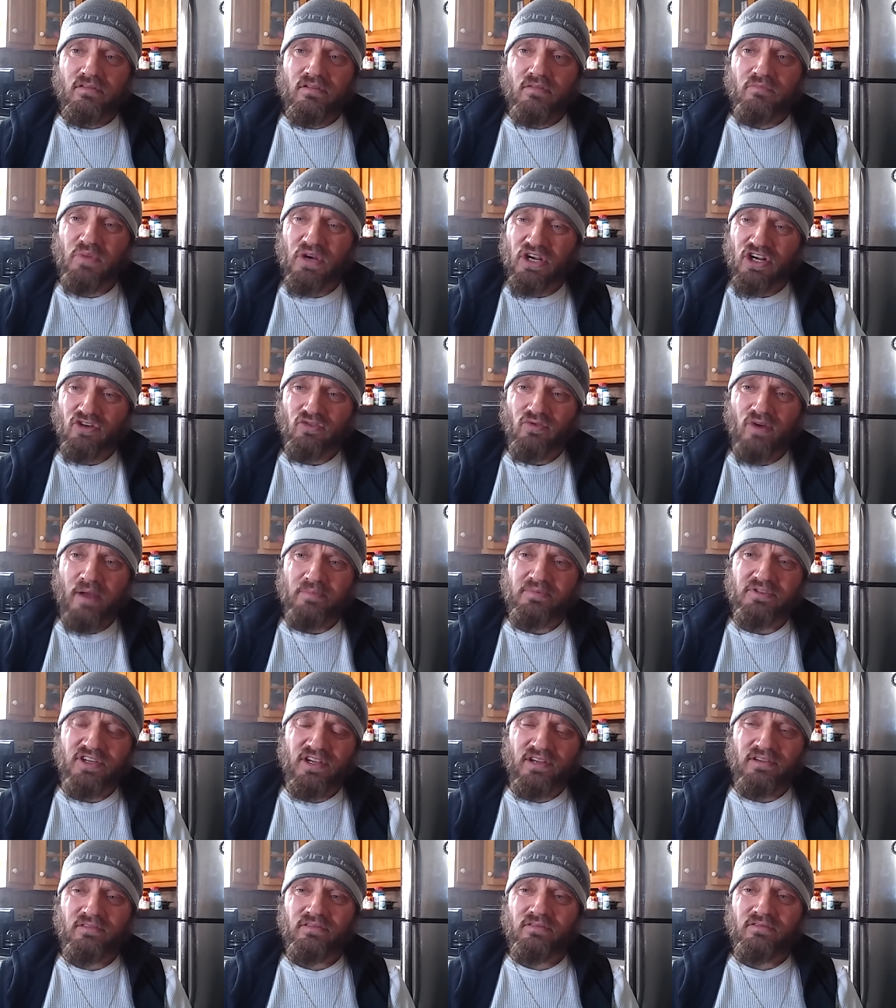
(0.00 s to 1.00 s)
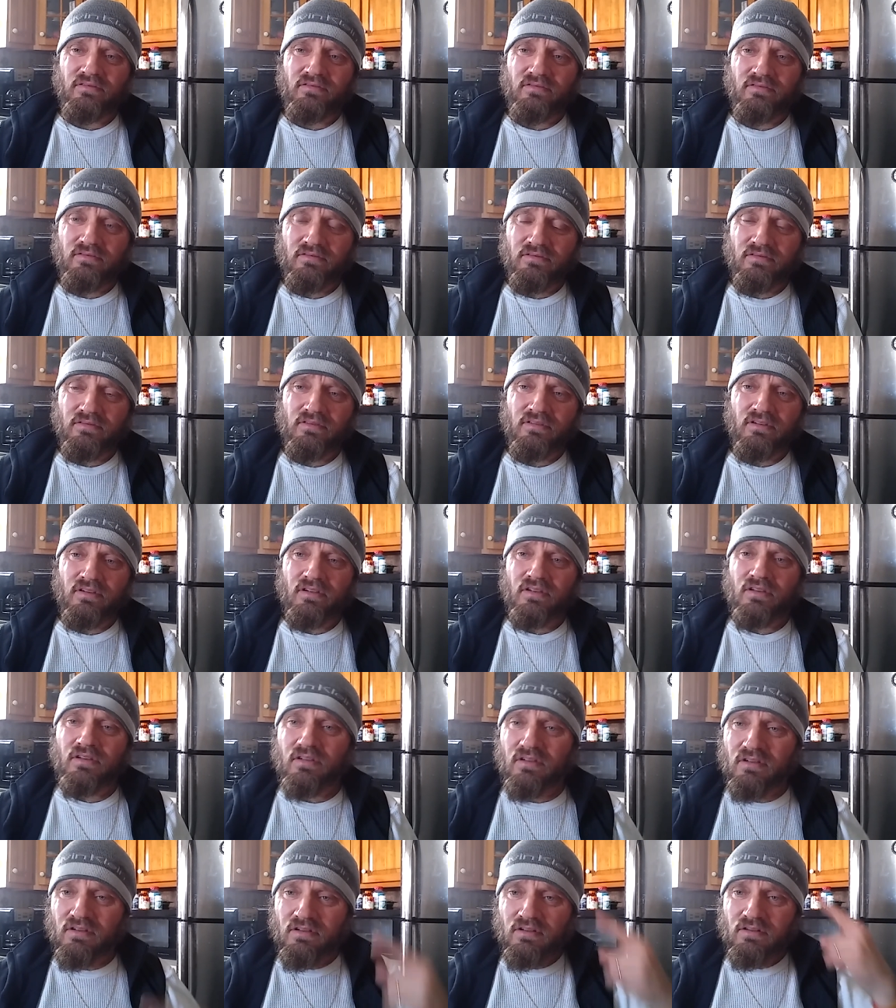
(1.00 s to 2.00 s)
But corruption
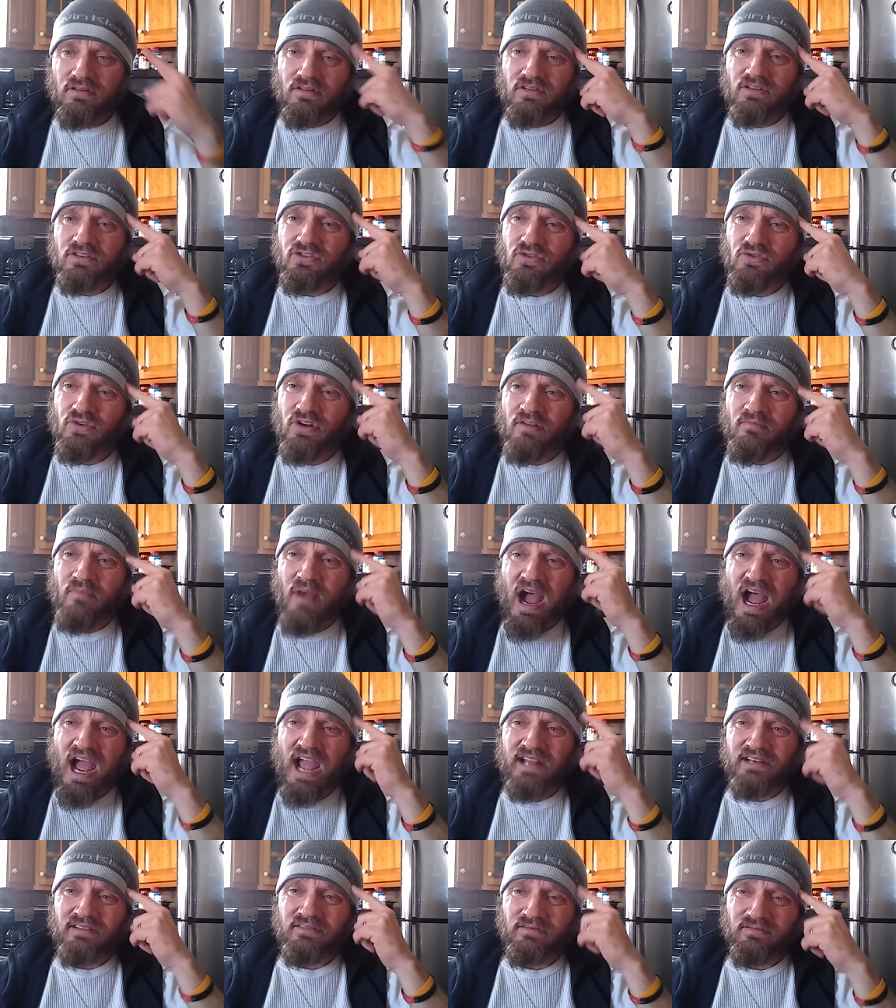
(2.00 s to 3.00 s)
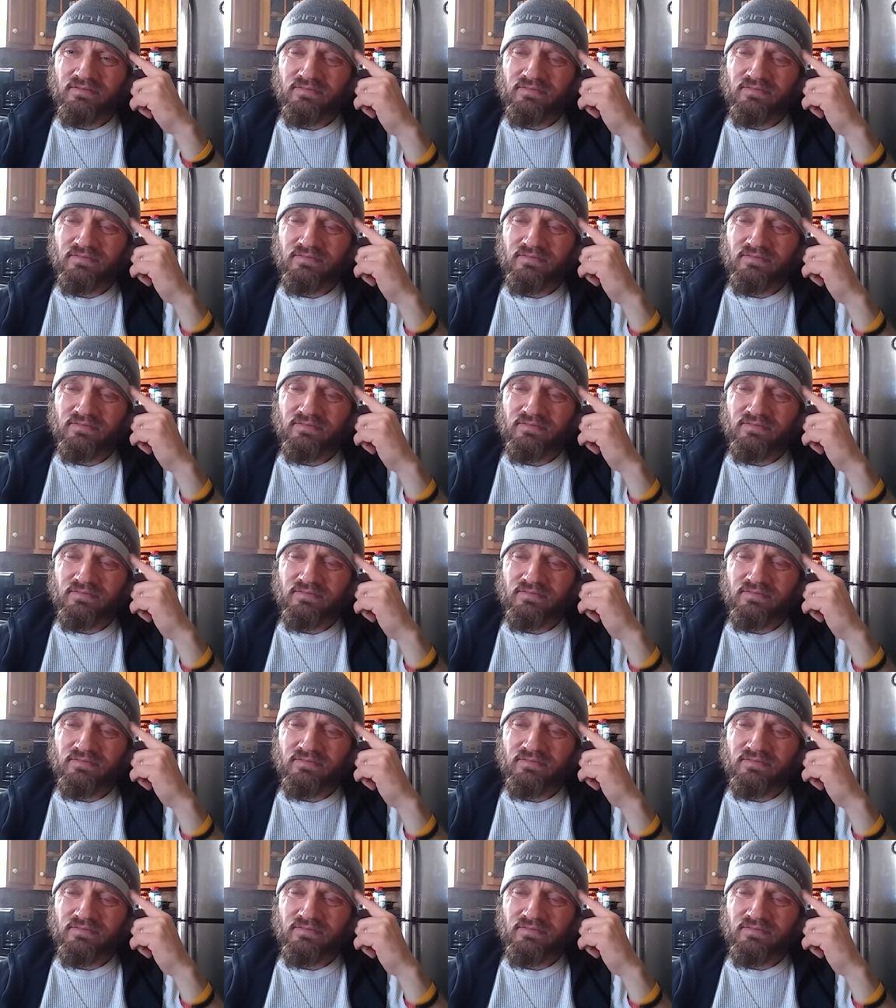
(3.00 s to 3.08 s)
to their mind.